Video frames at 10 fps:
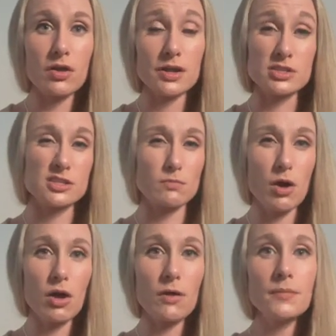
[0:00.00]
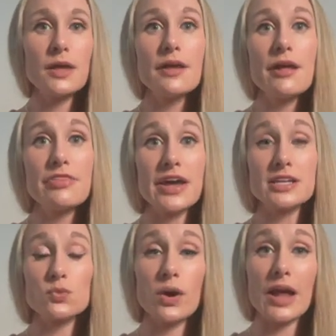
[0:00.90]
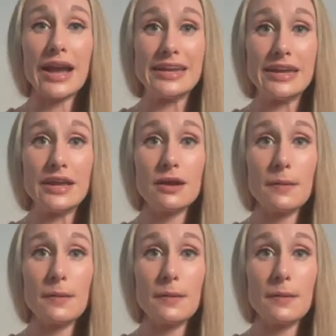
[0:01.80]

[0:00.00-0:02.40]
and a small. That is what I knit